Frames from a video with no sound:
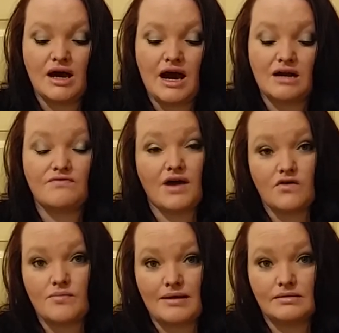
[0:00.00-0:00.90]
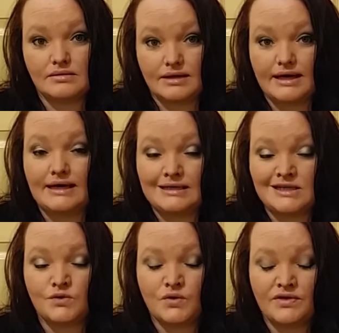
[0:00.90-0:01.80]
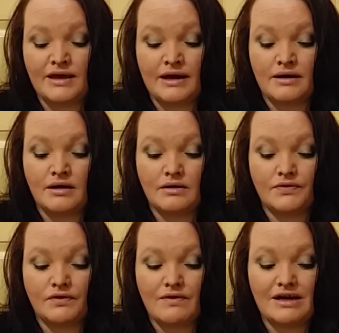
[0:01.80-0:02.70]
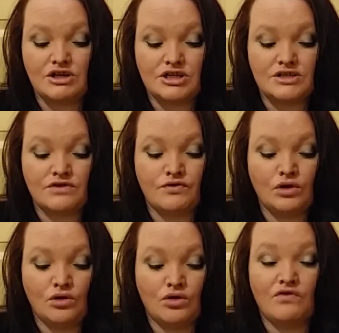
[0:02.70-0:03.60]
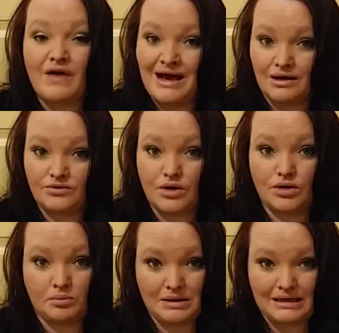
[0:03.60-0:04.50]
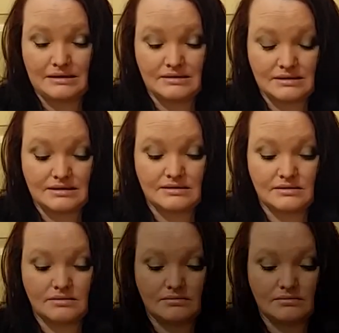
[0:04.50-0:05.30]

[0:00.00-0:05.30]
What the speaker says: and environmentally it is within the ranges of the law for household appliances.